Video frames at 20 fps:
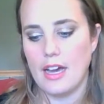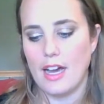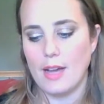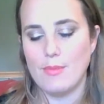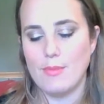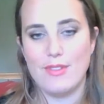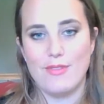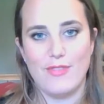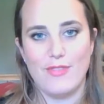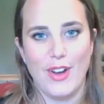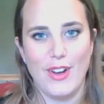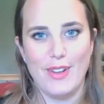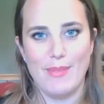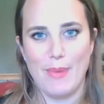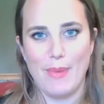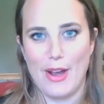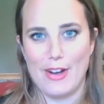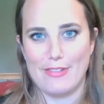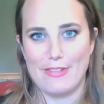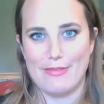I'm very
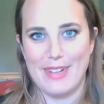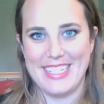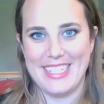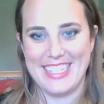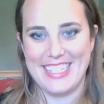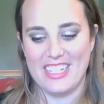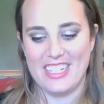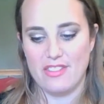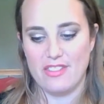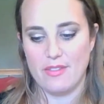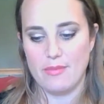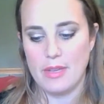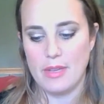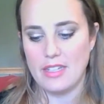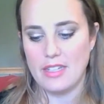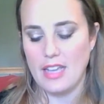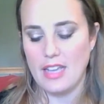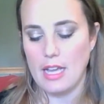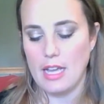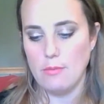proud of myself
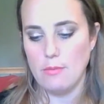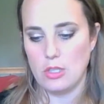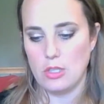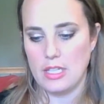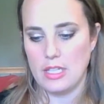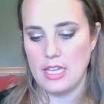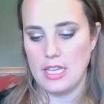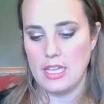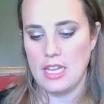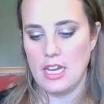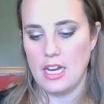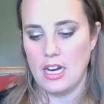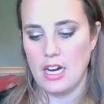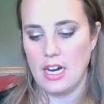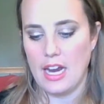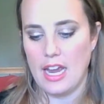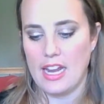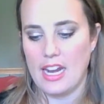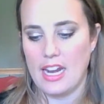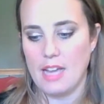because I'm looking
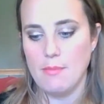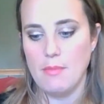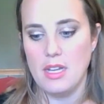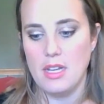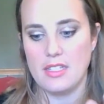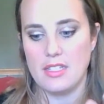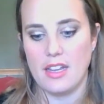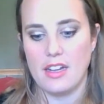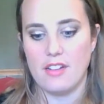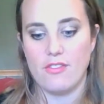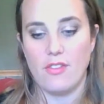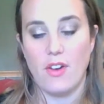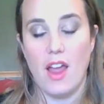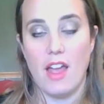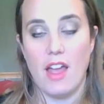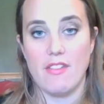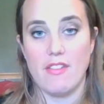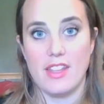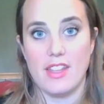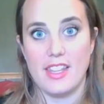here and I'm excited for
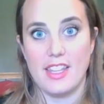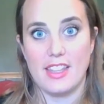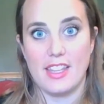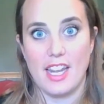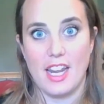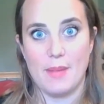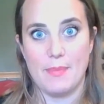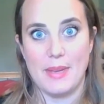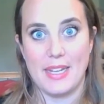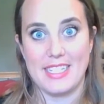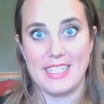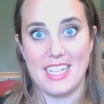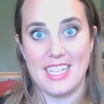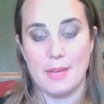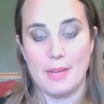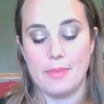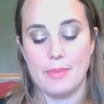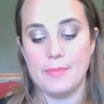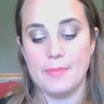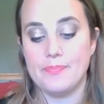everything that I picked
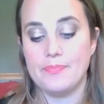up.